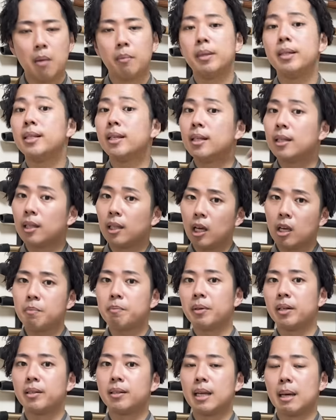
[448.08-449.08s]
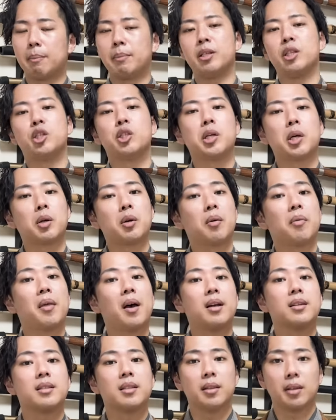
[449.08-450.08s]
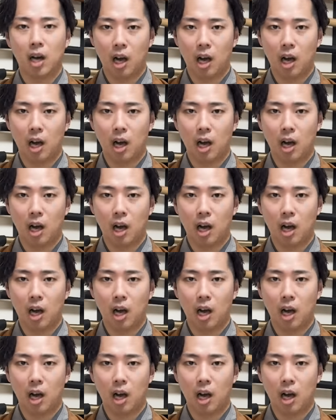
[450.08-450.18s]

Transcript: please hit the like button and please share your thoughts in the